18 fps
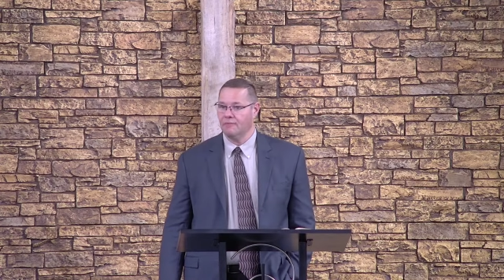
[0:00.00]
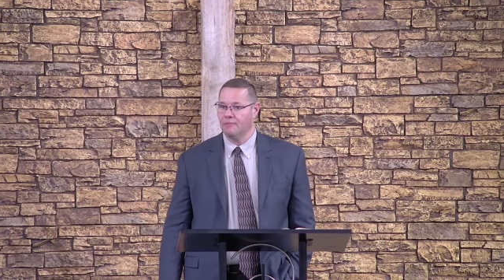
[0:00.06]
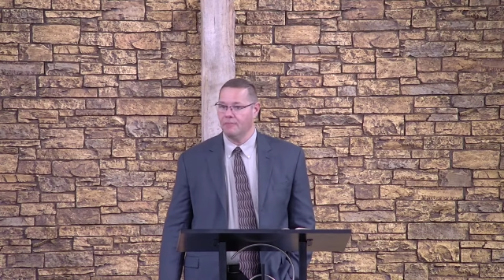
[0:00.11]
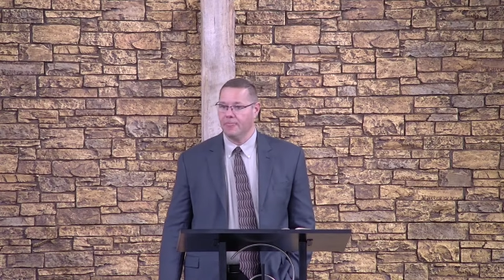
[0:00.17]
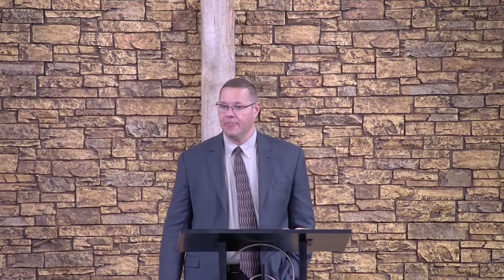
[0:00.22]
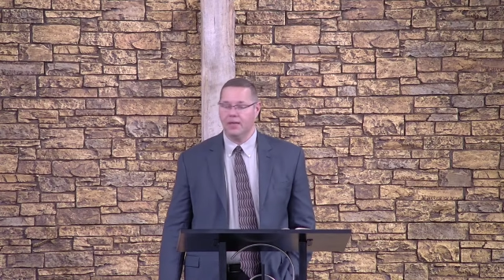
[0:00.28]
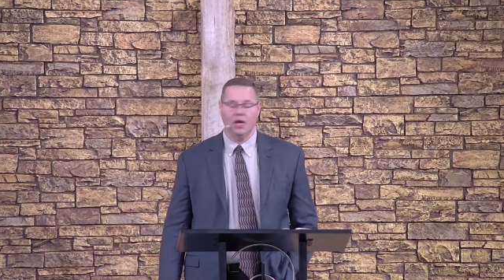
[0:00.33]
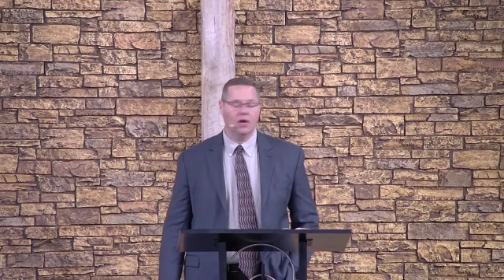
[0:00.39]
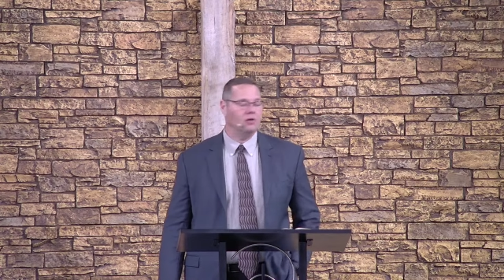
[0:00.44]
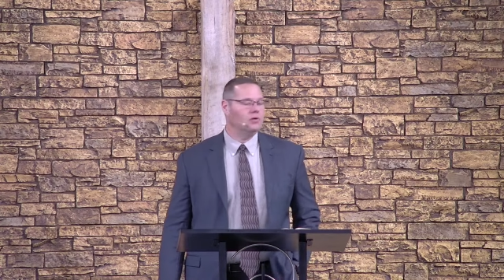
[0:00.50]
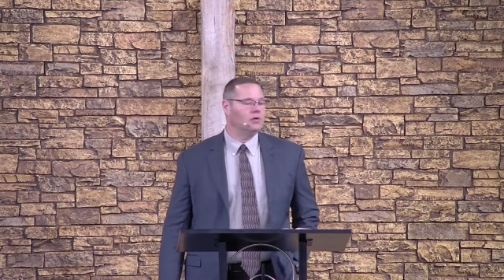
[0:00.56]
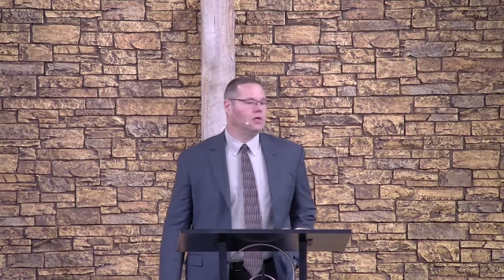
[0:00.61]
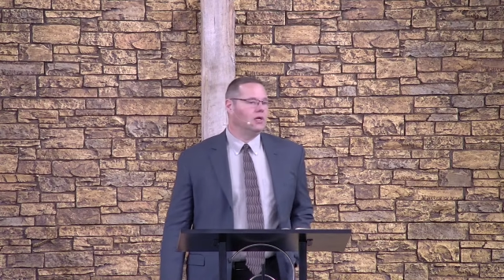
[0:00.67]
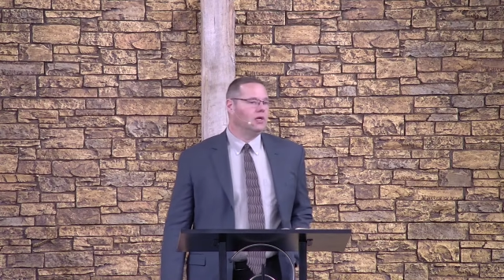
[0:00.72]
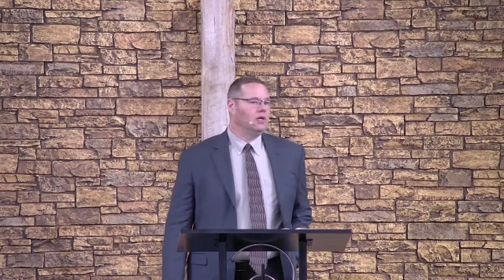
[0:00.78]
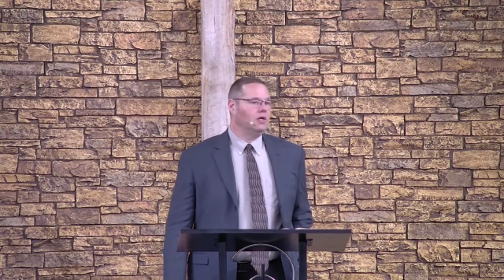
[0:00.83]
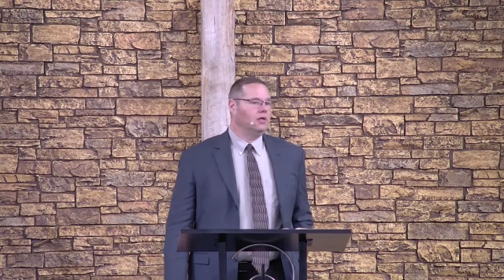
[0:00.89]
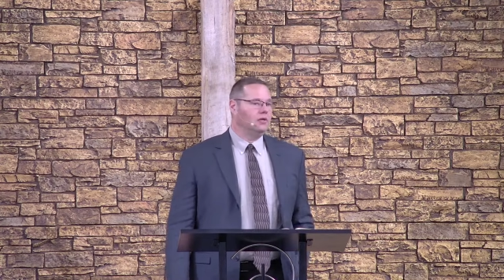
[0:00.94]
You know,
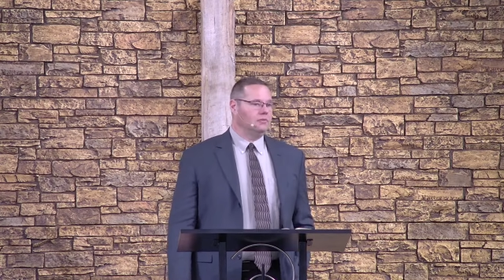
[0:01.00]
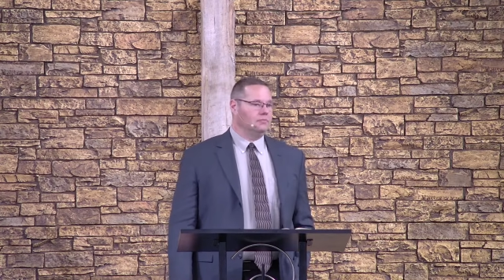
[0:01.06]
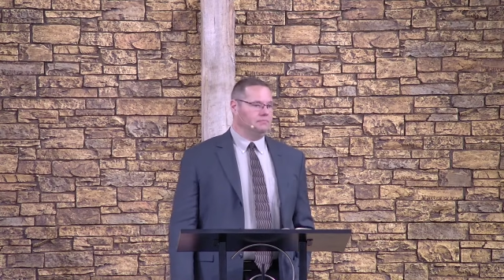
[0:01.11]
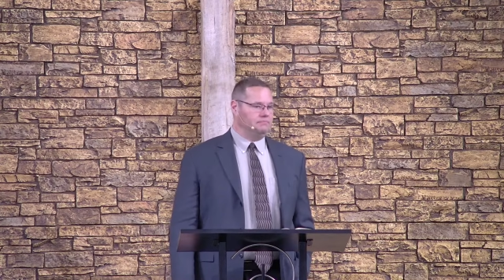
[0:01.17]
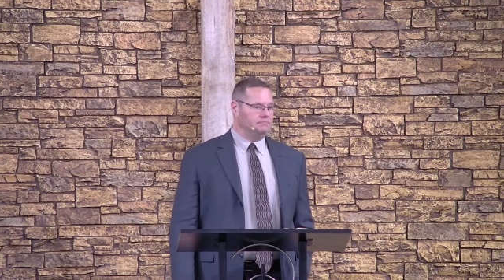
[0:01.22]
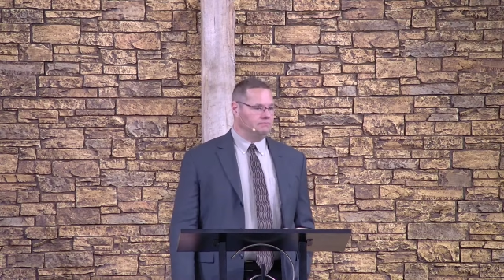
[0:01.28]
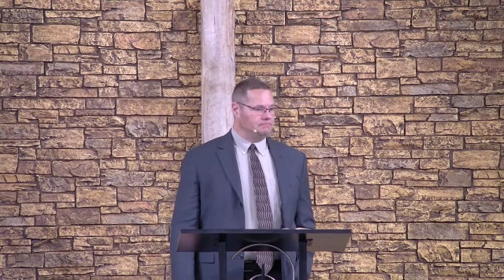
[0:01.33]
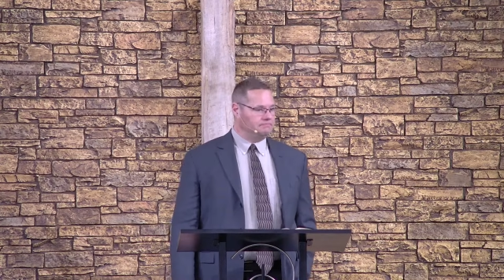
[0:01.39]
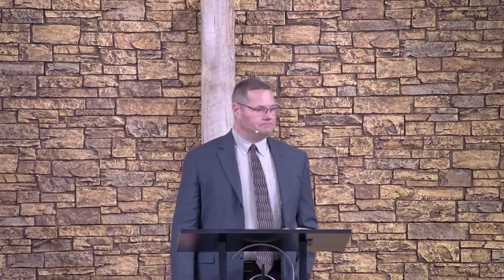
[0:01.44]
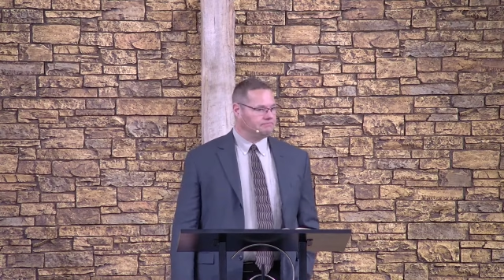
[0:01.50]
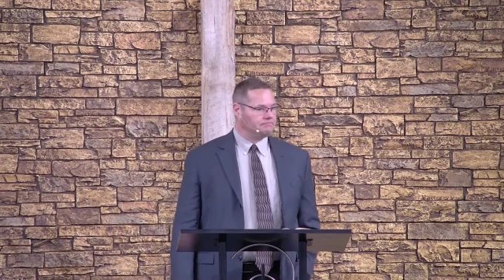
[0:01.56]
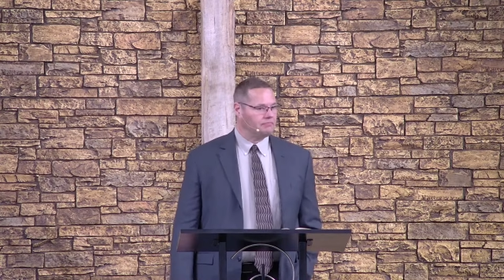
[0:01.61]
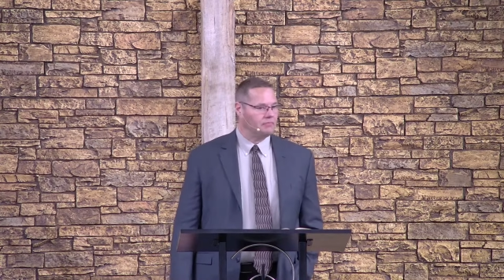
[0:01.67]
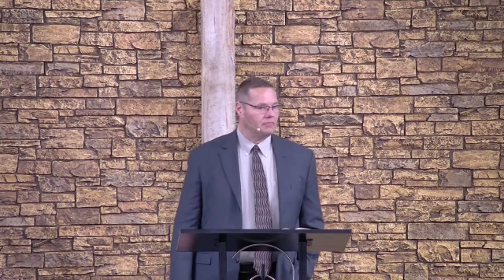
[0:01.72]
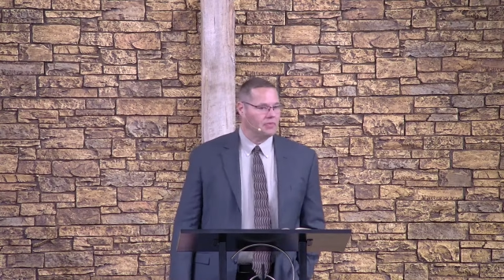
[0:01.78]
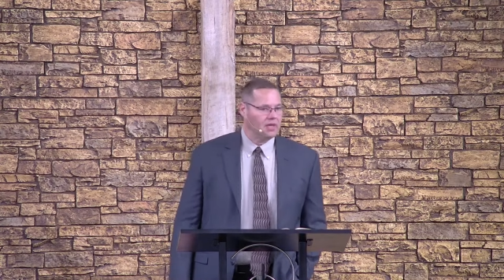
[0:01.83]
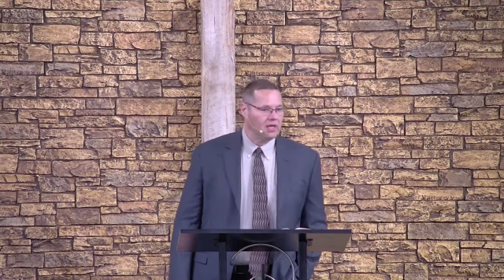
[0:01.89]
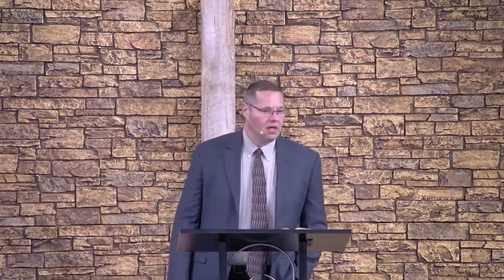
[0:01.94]

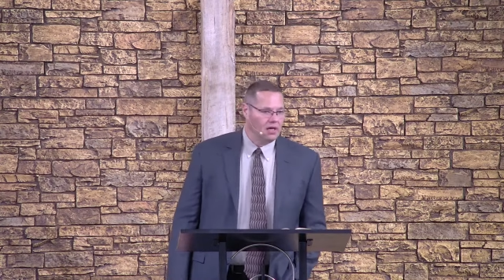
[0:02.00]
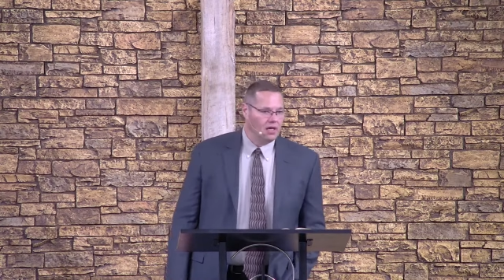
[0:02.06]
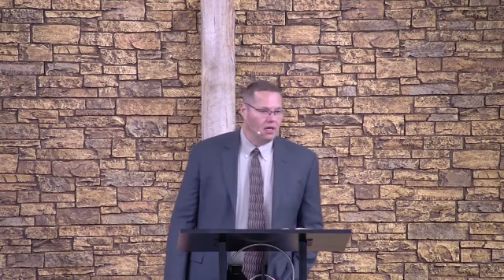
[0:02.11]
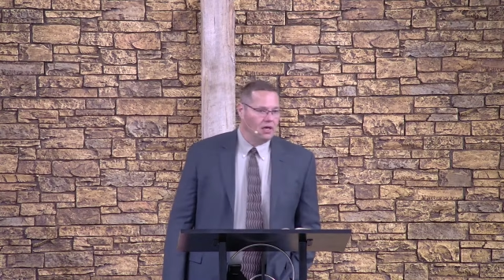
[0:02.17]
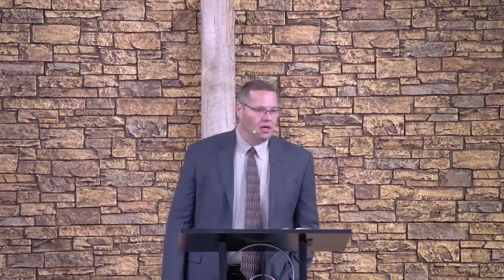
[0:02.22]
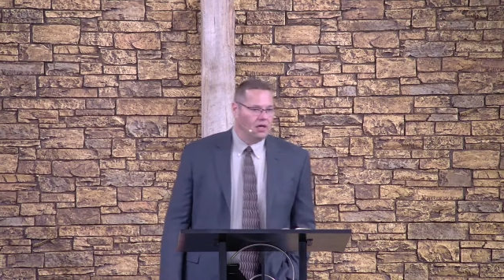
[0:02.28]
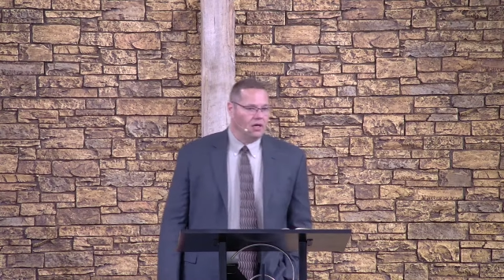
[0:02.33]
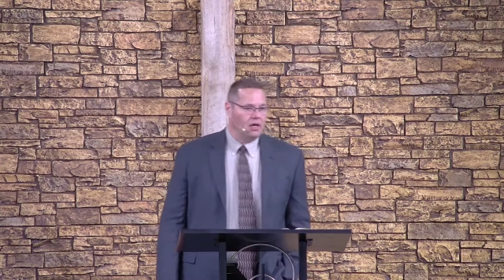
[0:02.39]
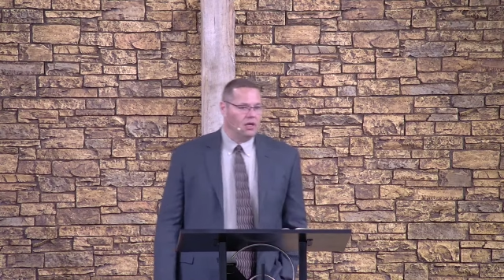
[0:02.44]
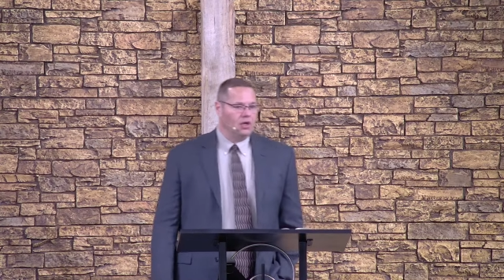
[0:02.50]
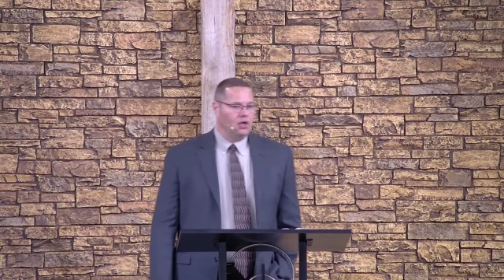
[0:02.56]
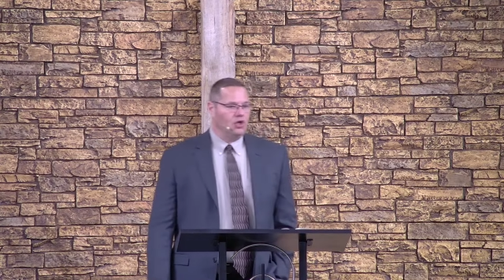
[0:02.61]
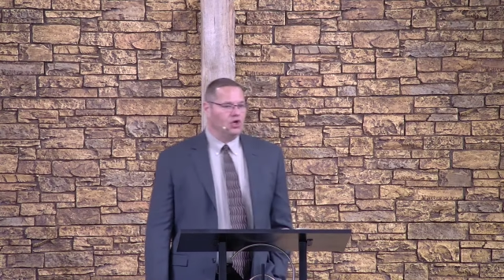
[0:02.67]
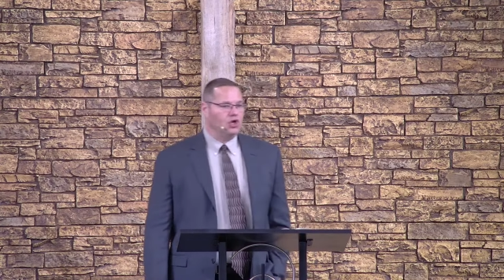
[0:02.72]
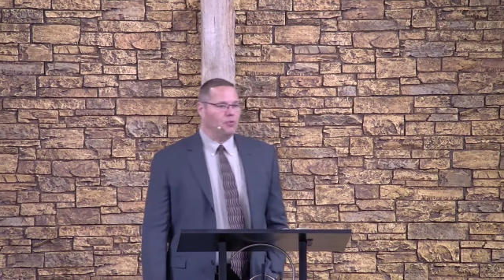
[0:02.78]
you